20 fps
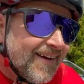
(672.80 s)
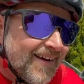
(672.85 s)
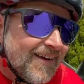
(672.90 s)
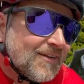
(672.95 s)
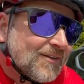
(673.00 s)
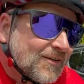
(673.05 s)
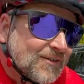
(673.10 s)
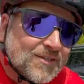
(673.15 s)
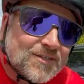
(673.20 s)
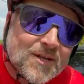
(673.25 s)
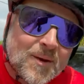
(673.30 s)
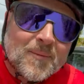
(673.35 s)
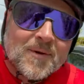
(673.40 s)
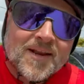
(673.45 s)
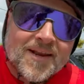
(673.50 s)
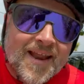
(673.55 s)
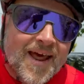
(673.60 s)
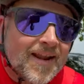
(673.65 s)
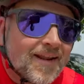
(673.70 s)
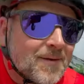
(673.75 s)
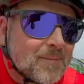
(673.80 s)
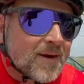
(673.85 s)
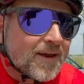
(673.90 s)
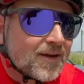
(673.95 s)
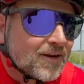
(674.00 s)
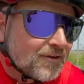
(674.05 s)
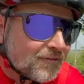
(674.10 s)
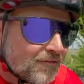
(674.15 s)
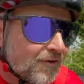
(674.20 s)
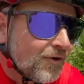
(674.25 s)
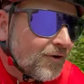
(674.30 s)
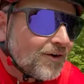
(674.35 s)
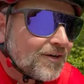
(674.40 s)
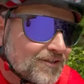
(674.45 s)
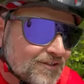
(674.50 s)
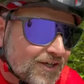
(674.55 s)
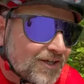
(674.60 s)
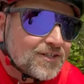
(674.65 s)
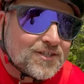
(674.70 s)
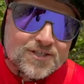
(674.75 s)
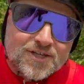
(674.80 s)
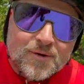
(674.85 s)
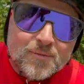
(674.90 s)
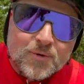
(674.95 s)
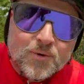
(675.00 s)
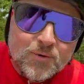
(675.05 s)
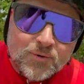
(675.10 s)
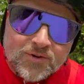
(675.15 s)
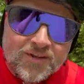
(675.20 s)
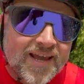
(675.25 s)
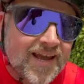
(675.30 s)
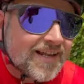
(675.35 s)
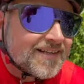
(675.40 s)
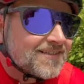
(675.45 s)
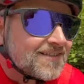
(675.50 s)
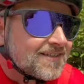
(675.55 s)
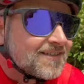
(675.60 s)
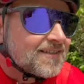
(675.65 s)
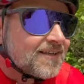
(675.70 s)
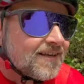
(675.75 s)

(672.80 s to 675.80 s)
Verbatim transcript: They're just coming in handy making a vlog because I can just keep recording the answers.